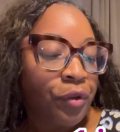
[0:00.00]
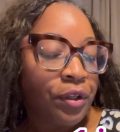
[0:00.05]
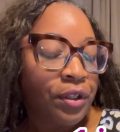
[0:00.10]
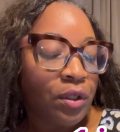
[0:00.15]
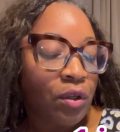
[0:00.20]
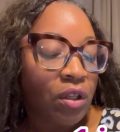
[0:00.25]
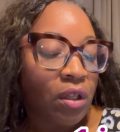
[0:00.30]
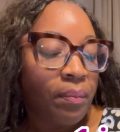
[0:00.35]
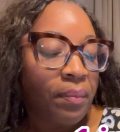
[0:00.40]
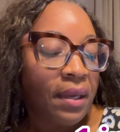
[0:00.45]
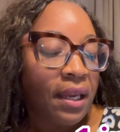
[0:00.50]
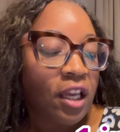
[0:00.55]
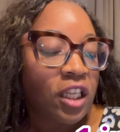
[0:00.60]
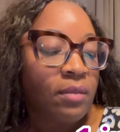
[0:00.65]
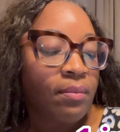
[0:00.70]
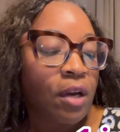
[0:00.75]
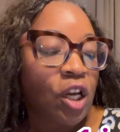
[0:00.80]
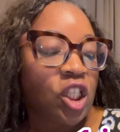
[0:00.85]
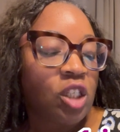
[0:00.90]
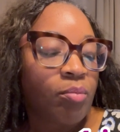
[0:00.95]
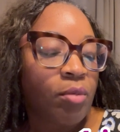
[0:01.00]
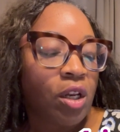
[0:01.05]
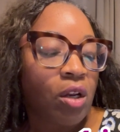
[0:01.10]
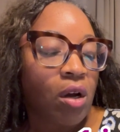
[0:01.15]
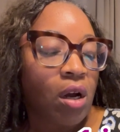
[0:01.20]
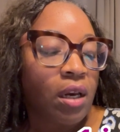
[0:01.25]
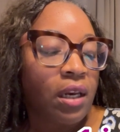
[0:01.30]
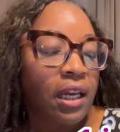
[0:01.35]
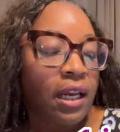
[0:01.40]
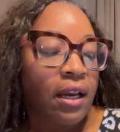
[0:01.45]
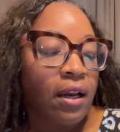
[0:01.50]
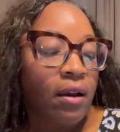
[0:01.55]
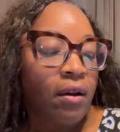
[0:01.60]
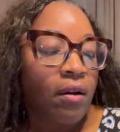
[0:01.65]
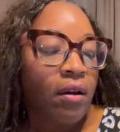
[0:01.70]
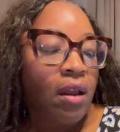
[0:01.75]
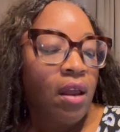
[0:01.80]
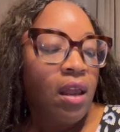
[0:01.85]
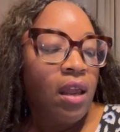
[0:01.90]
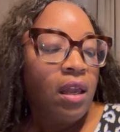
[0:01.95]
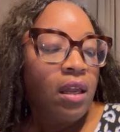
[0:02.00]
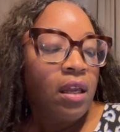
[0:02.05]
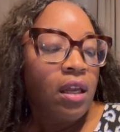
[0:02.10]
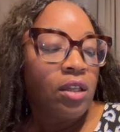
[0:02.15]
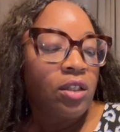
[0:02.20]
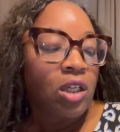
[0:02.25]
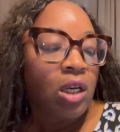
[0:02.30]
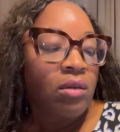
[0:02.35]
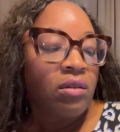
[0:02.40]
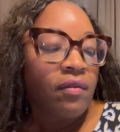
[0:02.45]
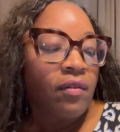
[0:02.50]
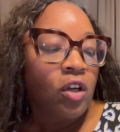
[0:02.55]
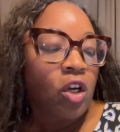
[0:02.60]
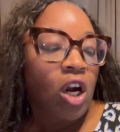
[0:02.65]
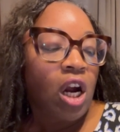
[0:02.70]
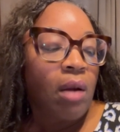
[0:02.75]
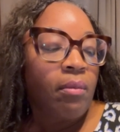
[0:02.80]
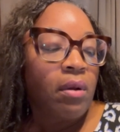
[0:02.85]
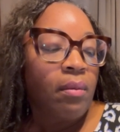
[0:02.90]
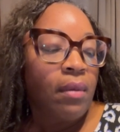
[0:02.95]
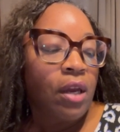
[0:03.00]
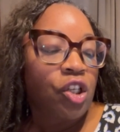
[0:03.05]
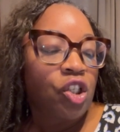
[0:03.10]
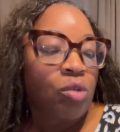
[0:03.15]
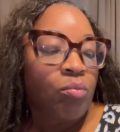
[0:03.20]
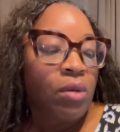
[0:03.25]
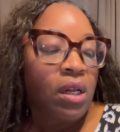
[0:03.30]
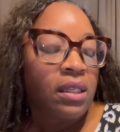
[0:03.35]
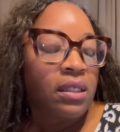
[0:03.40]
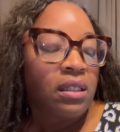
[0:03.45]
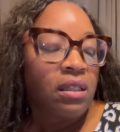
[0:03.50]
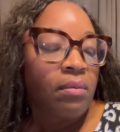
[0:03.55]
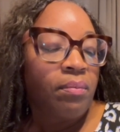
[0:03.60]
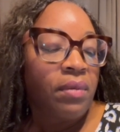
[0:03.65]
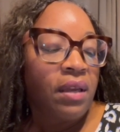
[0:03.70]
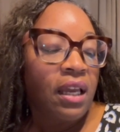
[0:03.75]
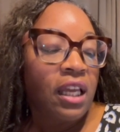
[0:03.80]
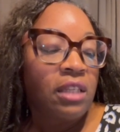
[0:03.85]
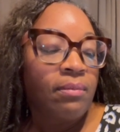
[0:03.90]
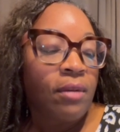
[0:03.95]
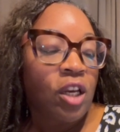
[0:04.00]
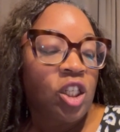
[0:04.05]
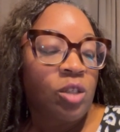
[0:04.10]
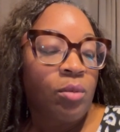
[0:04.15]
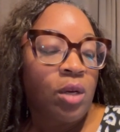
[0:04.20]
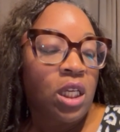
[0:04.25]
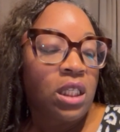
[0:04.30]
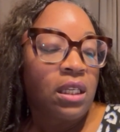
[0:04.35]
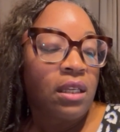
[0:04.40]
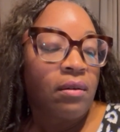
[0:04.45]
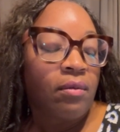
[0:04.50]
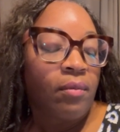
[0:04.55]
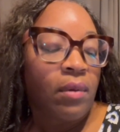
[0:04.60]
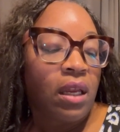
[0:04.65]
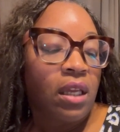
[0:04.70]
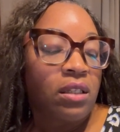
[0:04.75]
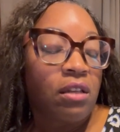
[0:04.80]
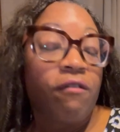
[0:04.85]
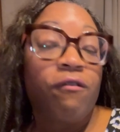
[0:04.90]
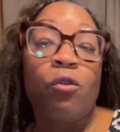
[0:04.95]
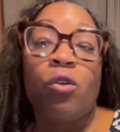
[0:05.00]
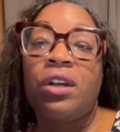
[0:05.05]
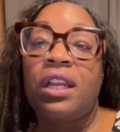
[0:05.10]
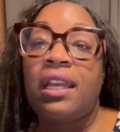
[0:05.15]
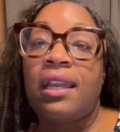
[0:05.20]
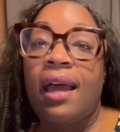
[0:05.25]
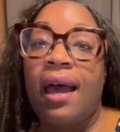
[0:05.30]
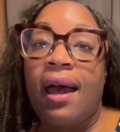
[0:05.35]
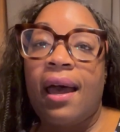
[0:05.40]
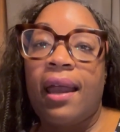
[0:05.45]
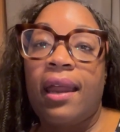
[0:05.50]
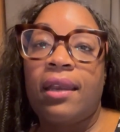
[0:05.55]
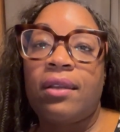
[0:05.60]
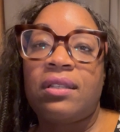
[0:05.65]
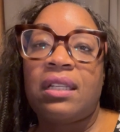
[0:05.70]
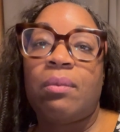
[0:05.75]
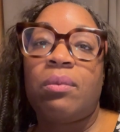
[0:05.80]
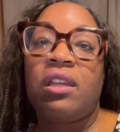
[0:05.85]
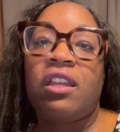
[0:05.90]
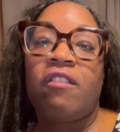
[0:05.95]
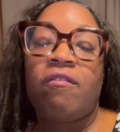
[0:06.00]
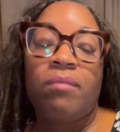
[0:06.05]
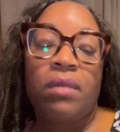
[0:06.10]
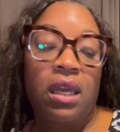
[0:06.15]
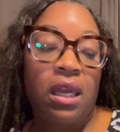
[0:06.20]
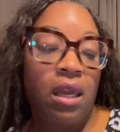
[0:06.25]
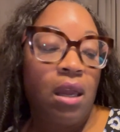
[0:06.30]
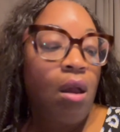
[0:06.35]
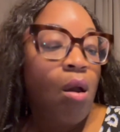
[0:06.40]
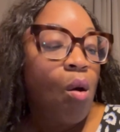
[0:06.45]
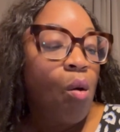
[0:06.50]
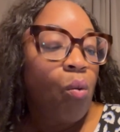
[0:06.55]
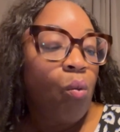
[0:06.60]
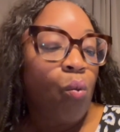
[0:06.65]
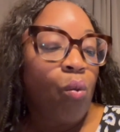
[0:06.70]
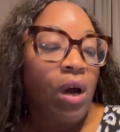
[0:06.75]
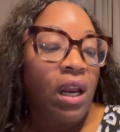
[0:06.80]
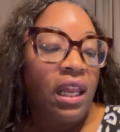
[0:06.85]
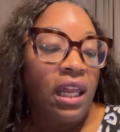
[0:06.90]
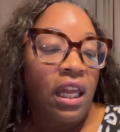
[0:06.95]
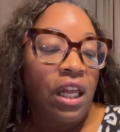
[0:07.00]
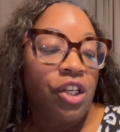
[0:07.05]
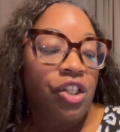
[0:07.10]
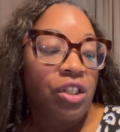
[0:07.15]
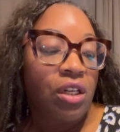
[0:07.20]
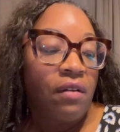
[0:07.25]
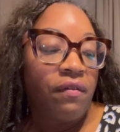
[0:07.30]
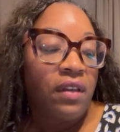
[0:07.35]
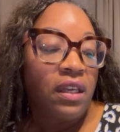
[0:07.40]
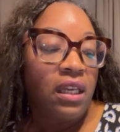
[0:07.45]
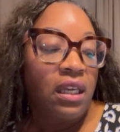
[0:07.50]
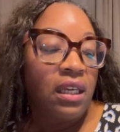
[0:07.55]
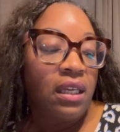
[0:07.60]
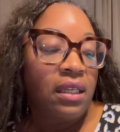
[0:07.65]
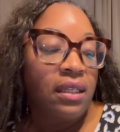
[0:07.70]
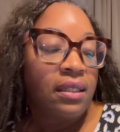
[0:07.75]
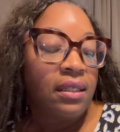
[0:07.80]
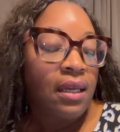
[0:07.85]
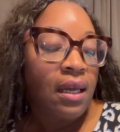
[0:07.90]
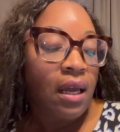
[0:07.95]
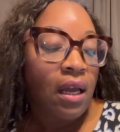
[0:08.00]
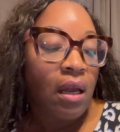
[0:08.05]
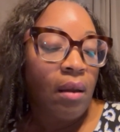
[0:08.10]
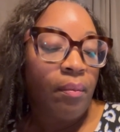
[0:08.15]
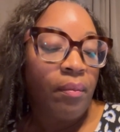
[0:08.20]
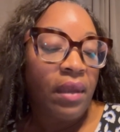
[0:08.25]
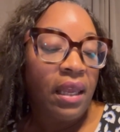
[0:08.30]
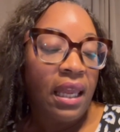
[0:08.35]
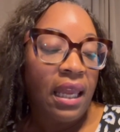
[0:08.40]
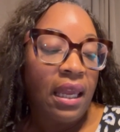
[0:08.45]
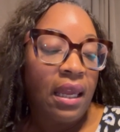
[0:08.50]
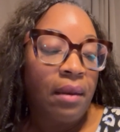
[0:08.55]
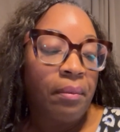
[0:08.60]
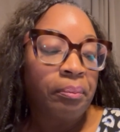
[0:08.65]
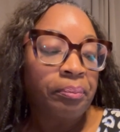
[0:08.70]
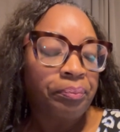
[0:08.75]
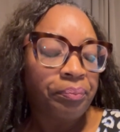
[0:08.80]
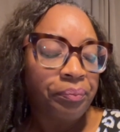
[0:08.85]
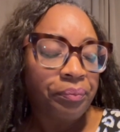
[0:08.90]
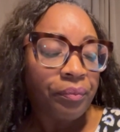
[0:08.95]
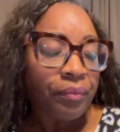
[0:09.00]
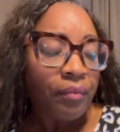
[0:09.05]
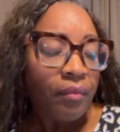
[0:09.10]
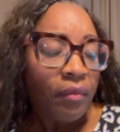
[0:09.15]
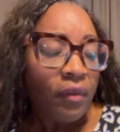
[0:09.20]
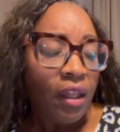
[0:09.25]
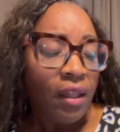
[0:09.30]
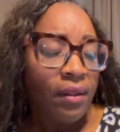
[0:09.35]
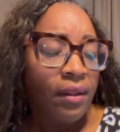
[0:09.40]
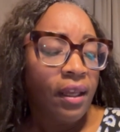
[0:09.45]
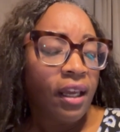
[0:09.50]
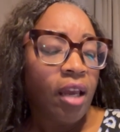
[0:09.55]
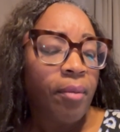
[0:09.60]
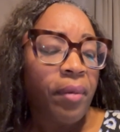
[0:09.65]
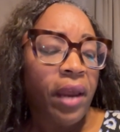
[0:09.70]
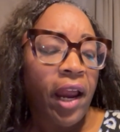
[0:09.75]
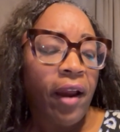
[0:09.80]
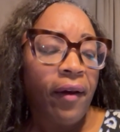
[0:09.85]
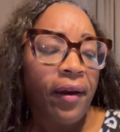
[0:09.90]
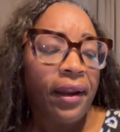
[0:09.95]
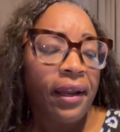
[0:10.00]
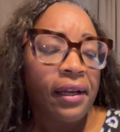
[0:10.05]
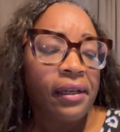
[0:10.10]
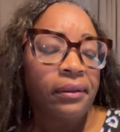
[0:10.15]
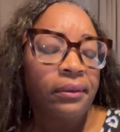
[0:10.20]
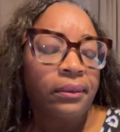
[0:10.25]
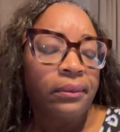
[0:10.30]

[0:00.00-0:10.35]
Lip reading: So the biggest measurement on here in terms of the garment measurements, the biggest measurement is a 49. So that would give me 1 inch of ease in the hip area.